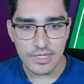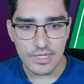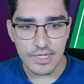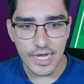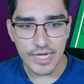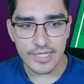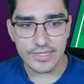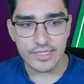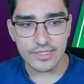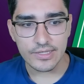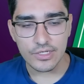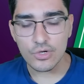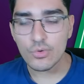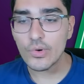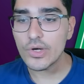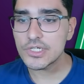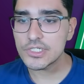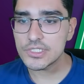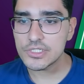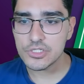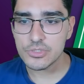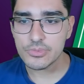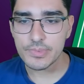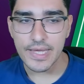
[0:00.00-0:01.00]
I think the
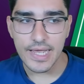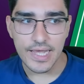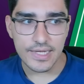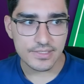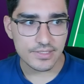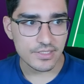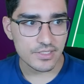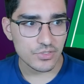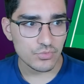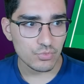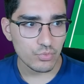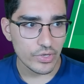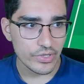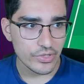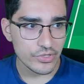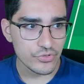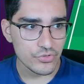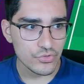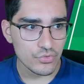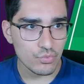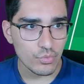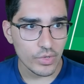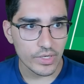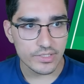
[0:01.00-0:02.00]
question to be asked is whether
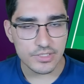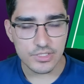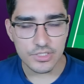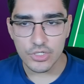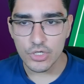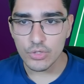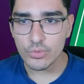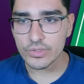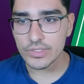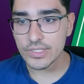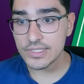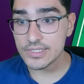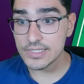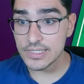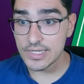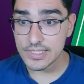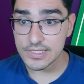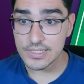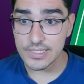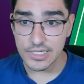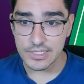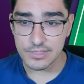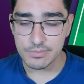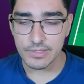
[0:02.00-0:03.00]
you want to go with, let's say, a
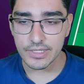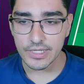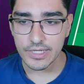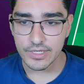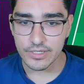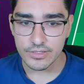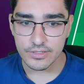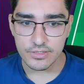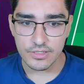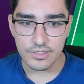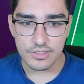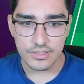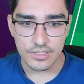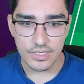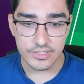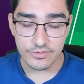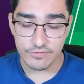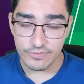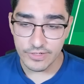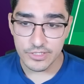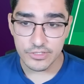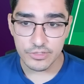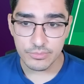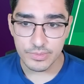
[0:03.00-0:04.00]
6 million
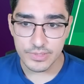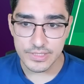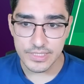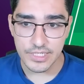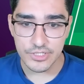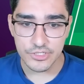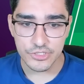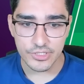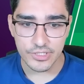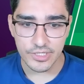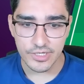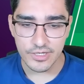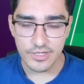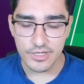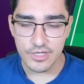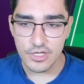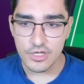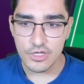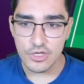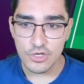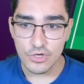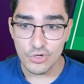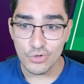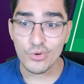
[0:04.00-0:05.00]
defender potentially,
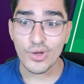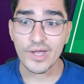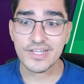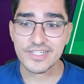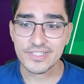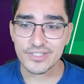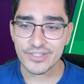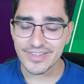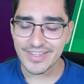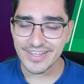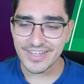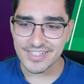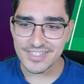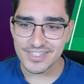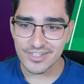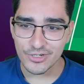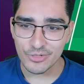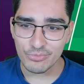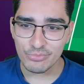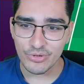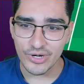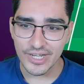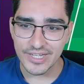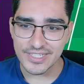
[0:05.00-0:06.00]
who I still think is
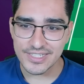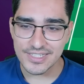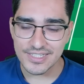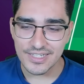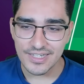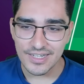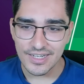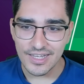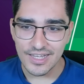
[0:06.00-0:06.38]
underpriced